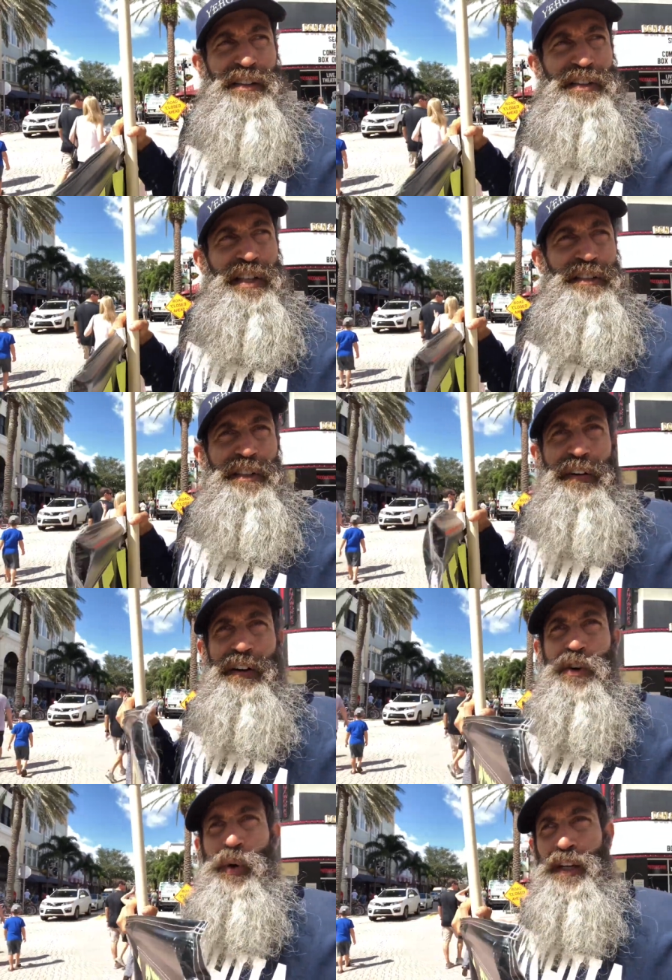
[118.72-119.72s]
decisions
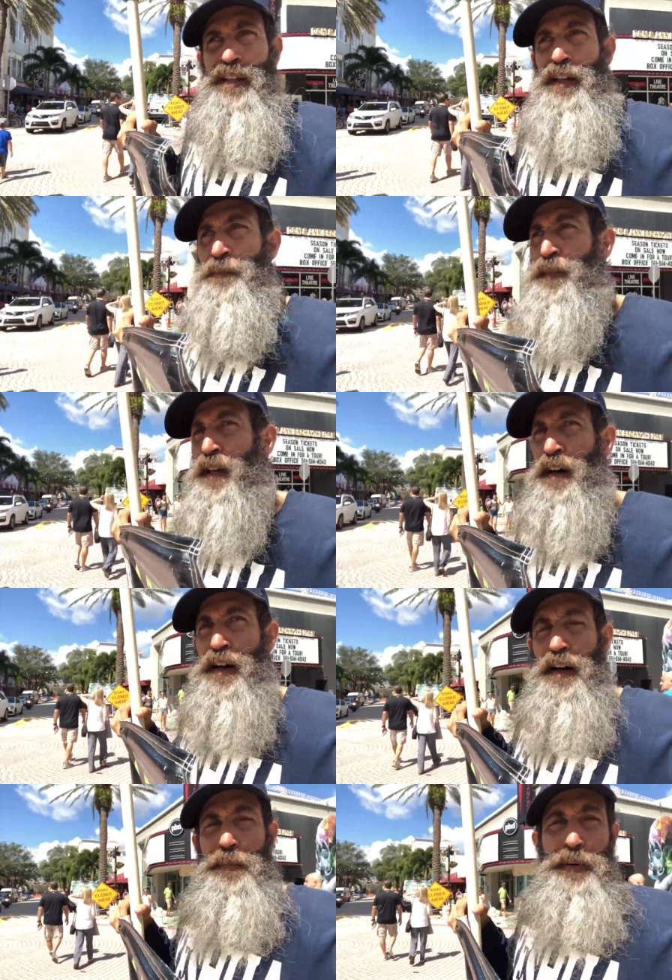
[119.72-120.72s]
very quickly.
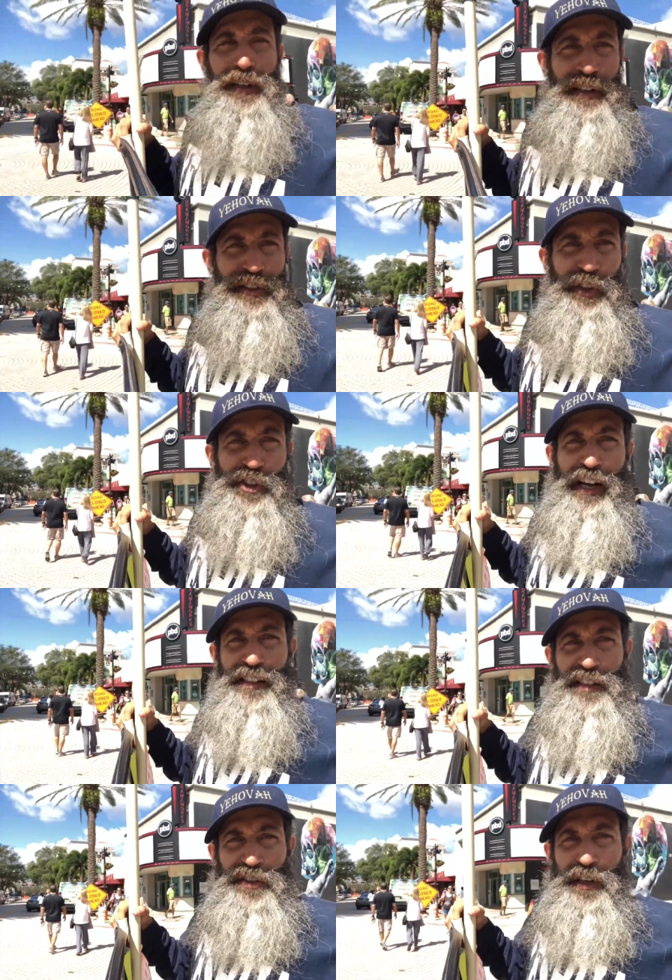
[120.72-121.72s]
But there's a good
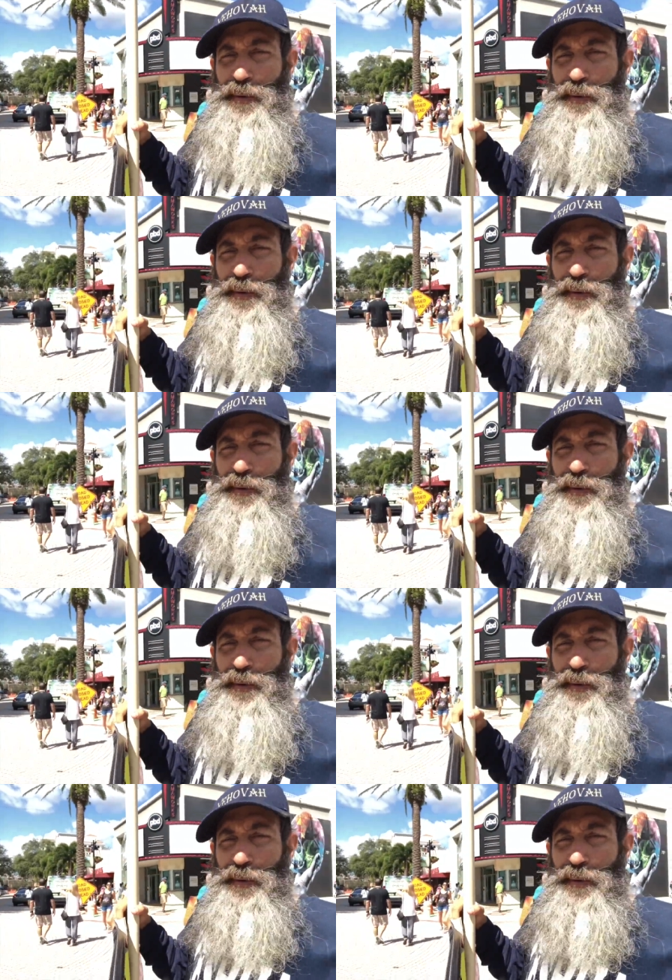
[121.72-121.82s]
chance it's going